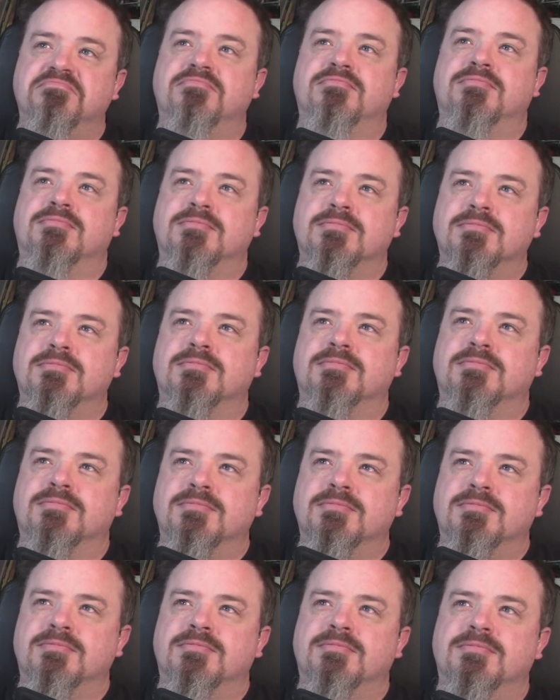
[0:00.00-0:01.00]

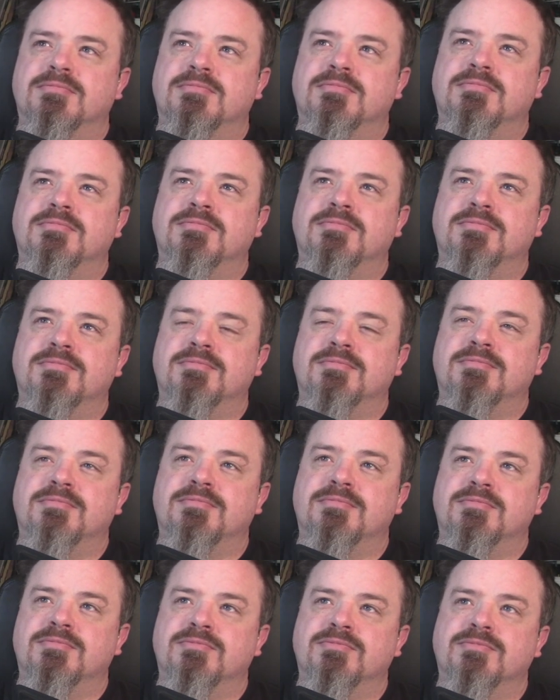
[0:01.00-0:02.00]

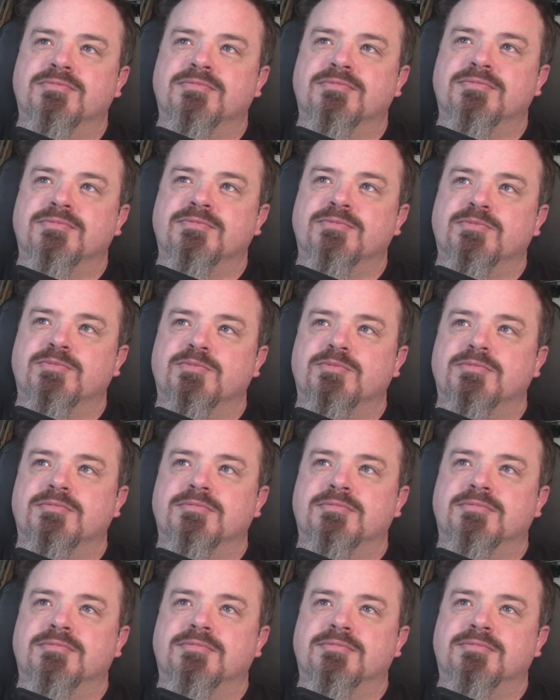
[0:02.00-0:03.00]

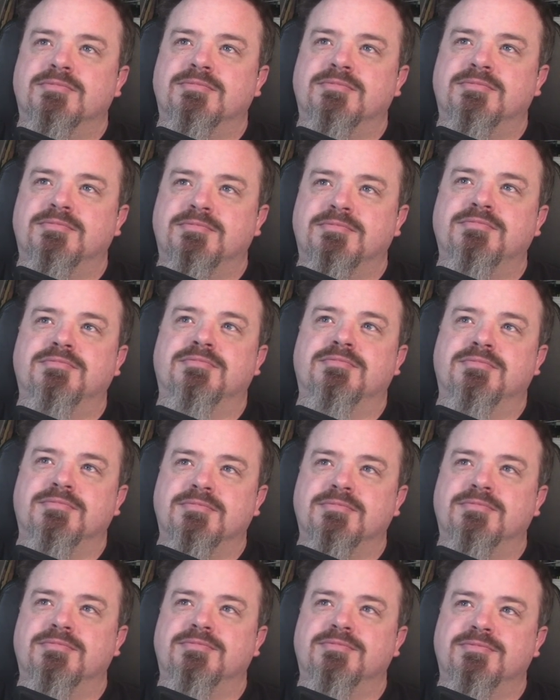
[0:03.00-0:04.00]

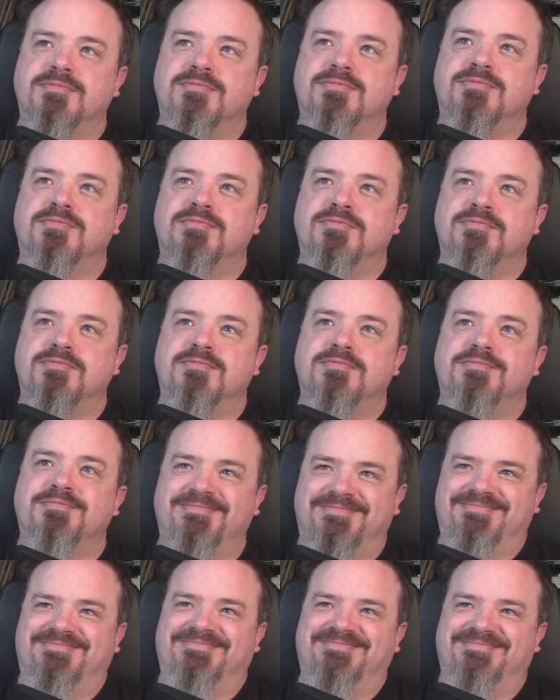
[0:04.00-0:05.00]

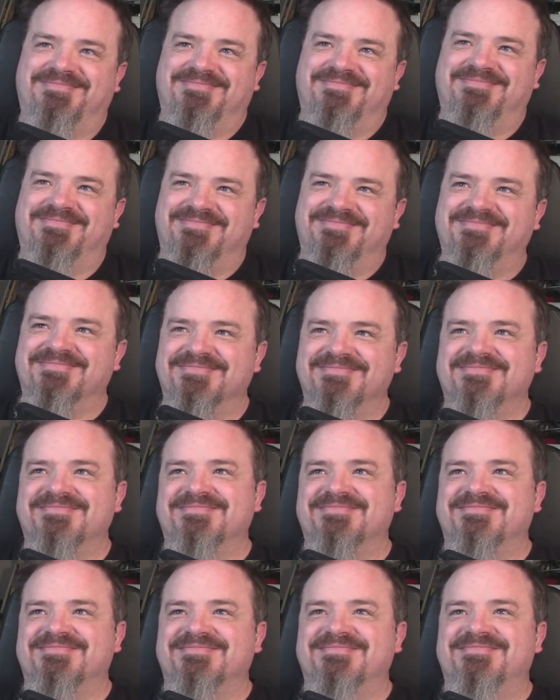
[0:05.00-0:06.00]

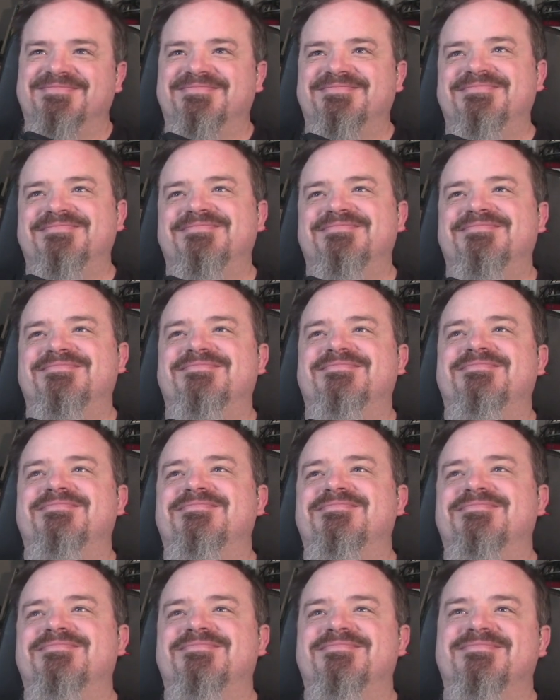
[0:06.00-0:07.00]

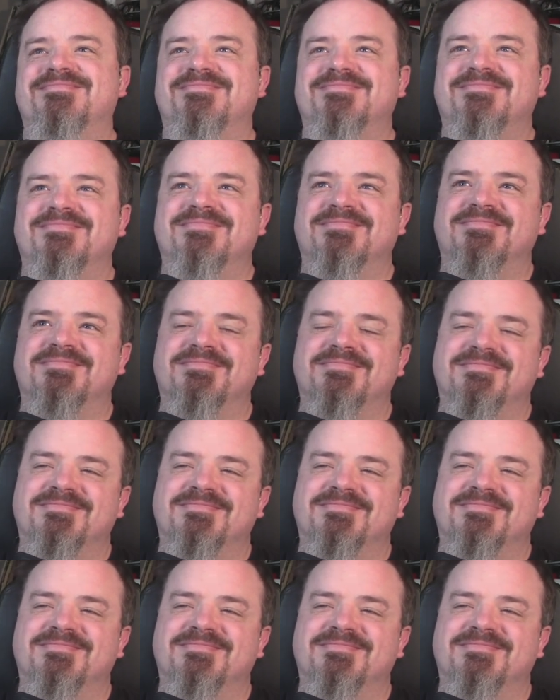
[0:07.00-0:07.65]
(silent)